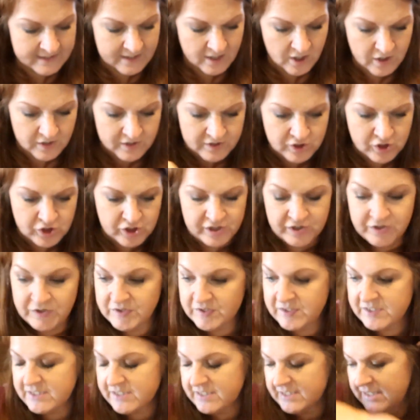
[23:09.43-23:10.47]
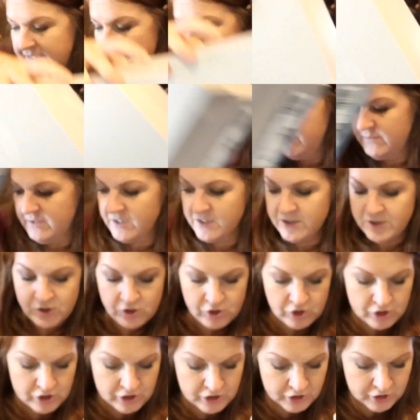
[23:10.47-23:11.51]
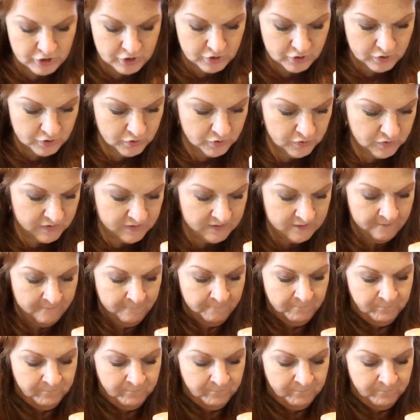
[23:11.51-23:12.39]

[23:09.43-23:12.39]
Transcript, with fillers: all the Shield stuff. Merritt shoes.